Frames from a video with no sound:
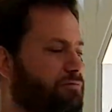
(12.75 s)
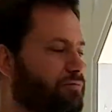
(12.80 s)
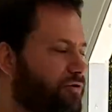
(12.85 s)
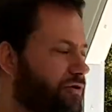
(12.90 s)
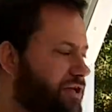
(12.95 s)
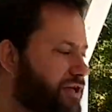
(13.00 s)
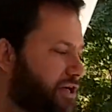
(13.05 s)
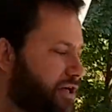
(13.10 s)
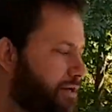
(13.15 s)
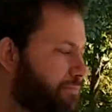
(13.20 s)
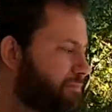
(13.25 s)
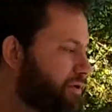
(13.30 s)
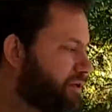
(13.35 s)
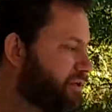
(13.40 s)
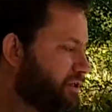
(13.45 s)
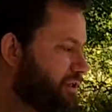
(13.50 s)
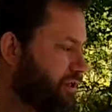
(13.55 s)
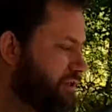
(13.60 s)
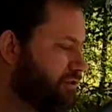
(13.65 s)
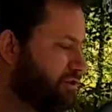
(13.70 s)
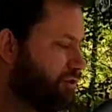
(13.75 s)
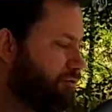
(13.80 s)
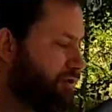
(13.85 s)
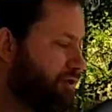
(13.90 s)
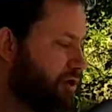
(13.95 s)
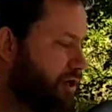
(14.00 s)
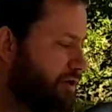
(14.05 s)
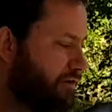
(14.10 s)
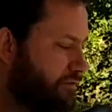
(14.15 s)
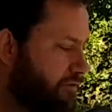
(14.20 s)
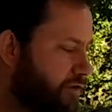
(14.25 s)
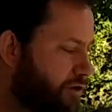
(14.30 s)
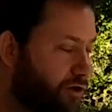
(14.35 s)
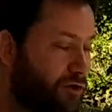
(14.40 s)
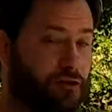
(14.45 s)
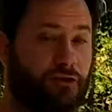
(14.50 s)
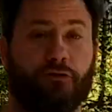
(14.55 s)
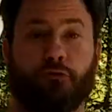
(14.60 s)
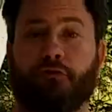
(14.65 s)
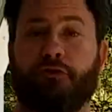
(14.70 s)
we're putting up showing off
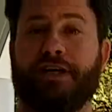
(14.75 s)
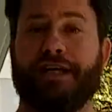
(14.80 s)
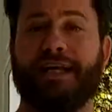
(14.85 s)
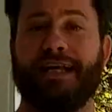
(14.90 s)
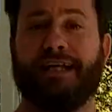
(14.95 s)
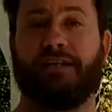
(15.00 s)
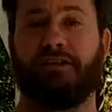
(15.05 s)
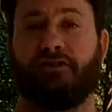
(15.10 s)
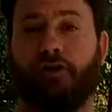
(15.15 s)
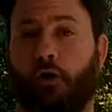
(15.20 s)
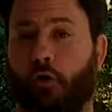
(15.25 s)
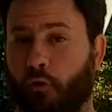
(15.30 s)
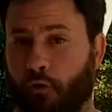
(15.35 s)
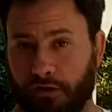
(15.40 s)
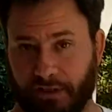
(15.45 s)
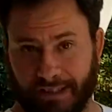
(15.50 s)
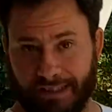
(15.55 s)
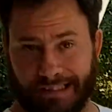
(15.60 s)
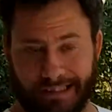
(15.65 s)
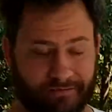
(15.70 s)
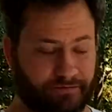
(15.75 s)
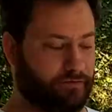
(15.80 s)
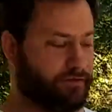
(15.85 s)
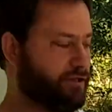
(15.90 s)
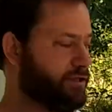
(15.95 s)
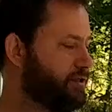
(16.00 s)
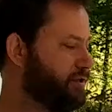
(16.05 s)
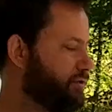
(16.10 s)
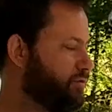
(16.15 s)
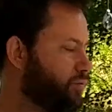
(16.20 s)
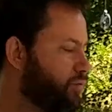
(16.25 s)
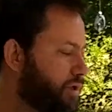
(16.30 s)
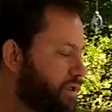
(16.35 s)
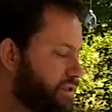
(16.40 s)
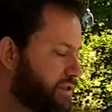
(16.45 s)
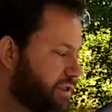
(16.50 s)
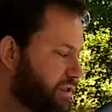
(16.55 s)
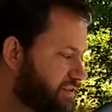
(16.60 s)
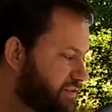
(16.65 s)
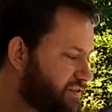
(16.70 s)
our 3 totally different
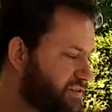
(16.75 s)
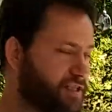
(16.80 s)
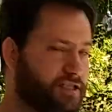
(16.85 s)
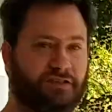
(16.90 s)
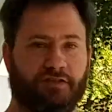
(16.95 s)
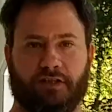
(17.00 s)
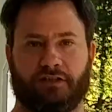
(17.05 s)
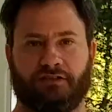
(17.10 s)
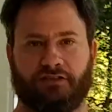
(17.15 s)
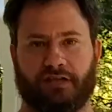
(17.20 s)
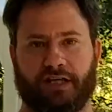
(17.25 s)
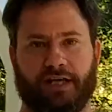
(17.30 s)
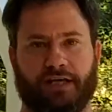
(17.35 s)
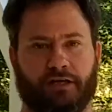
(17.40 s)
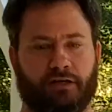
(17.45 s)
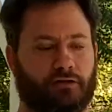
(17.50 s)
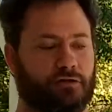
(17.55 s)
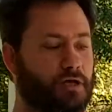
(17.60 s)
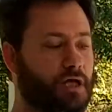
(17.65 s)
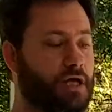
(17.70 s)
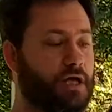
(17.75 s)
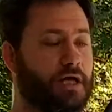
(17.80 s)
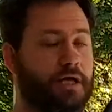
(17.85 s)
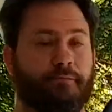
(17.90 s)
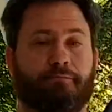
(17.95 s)
1/6 scale